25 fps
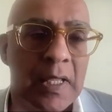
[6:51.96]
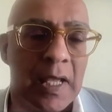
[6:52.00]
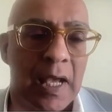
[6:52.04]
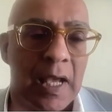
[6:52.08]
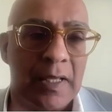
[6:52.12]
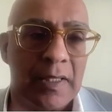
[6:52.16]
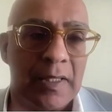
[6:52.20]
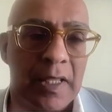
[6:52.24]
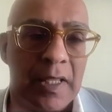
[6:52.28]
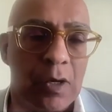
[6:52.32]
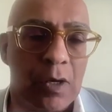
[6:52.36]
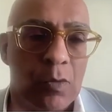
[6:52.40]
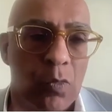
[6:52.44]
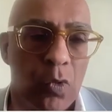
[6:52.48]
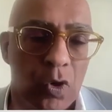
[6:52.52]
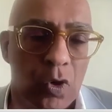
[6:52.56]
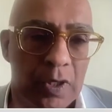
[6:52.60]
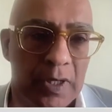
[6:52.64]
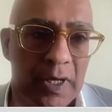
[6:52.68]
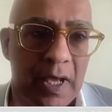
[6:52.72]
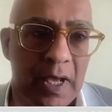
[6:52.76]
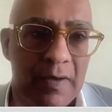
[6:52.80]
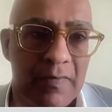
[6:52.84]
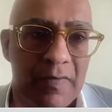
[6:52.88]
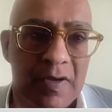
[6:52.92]
I think
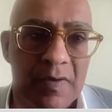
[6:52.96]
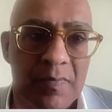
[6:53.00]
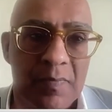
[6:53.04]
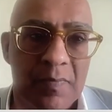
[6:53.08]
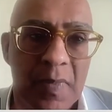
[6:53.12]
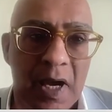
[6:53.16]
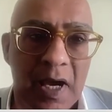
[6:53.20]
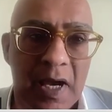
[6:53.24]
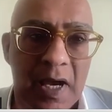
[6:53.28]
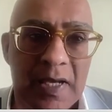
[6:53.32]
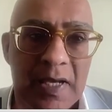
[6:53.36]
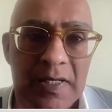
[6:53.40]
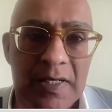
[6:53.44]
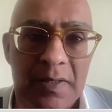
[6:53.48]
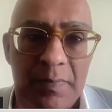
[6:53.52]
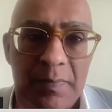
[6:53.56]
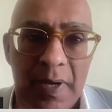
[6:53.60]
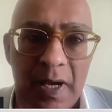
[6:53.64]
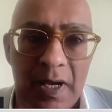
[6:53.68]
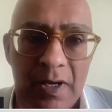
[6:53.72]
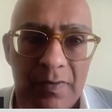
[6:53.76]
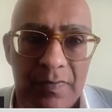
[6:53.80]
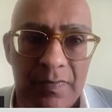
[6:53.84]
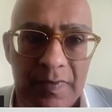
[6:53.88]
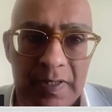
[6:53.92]
what I've admired
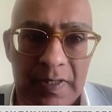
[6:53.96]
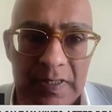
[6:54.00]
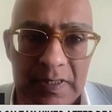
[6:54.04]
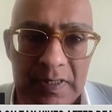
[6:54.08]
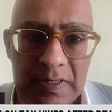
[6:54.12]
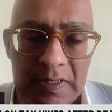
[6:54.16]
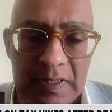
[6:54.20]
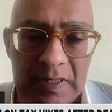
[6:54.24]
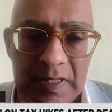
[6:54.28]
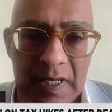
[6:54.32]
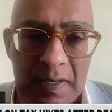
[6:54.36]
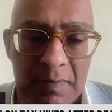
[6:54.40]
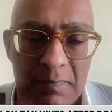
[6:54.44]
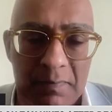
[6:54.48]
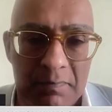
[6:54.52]
about this